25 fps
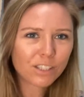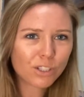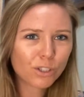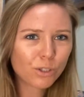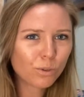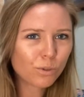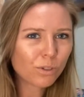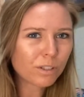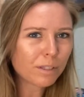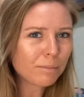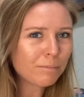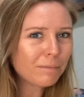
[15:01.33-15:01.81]
do
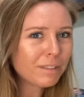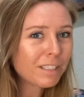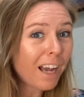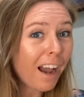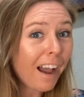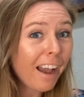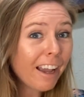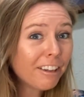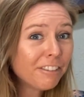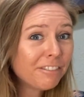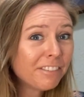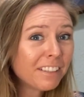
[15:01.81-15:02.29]
some
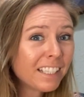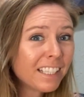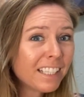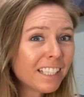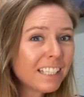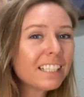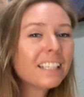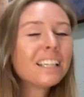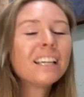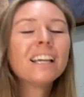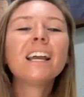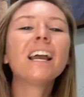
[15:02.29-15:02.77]

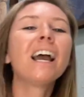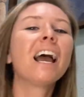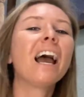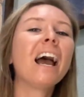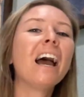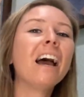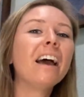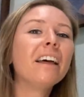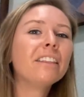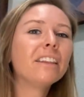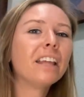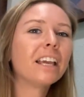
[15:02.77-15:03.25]
diving.
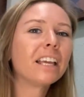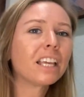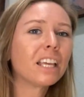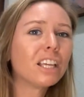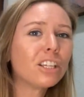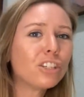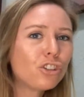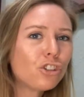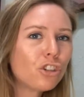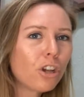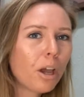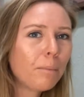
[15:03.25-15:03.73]
and they
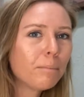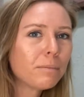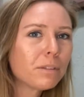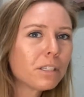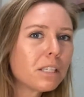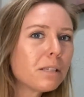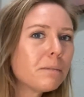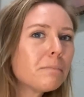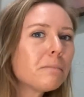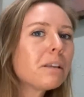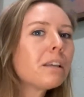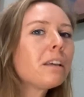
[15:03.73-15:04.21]
can jump
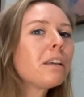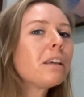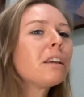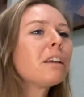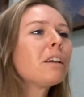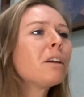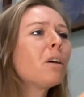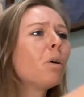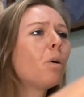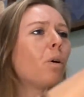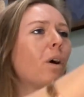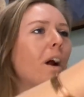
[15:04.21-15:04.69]
to
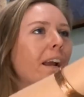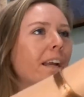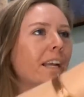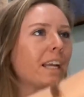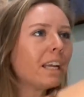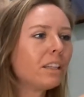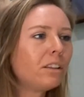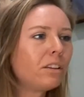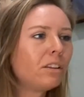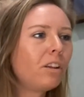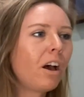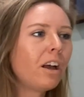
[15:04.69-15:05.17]
me, or I
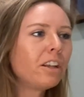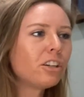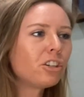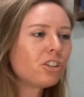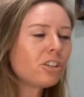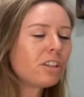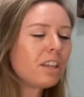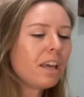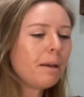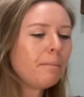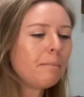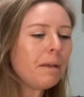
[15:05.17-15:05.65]
can launch
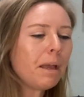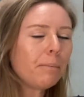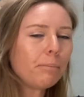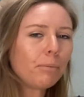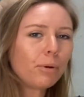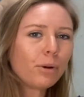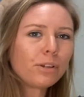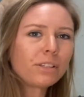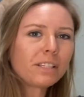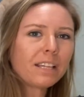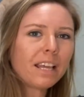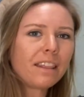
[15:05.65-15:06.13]
them and
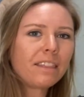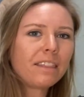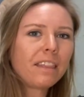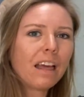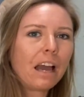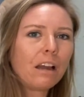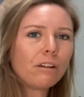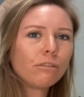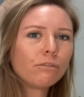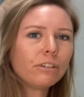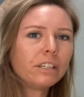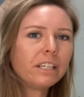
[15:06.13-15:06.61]
present
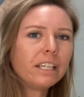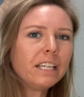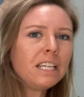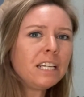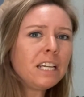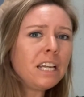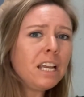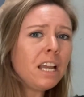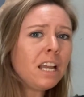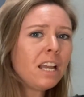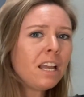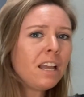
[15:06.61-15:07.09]
that
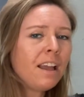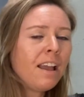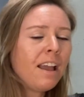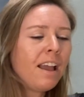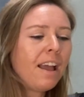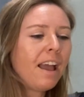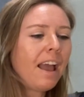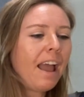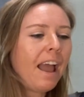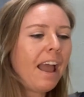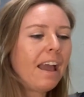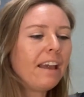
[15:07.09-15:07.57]
ring.
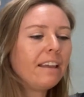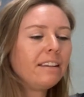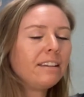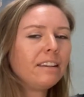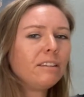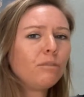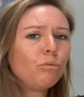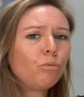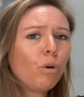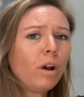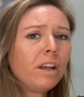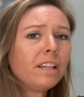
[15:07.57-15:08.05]
And
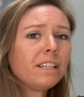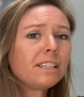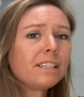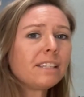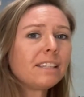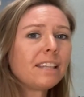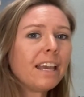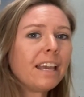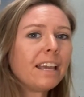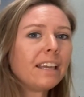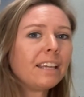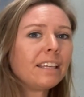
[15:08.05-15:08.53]
once
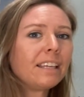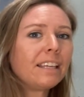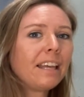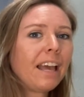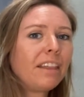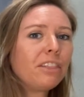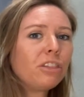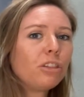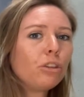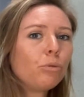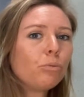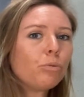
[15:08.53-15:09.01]
they
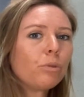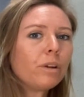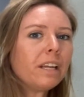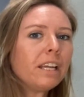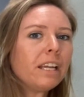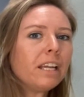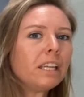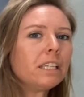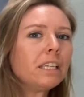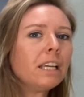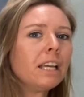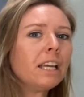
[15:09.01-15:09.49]
get the
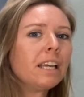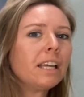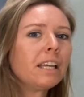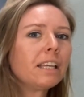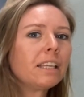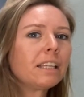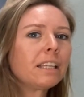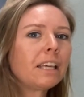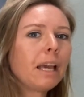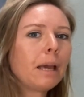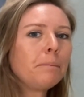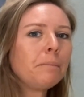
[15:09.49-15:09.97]
ring,
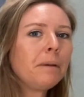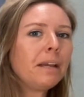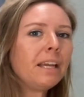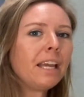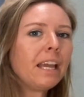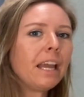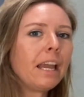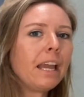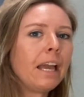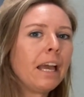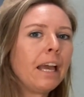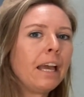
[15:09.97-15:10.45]
get my
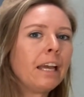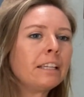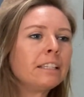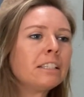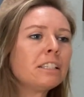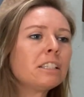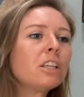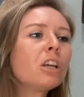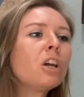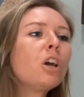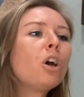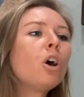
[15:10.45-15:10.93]
hand,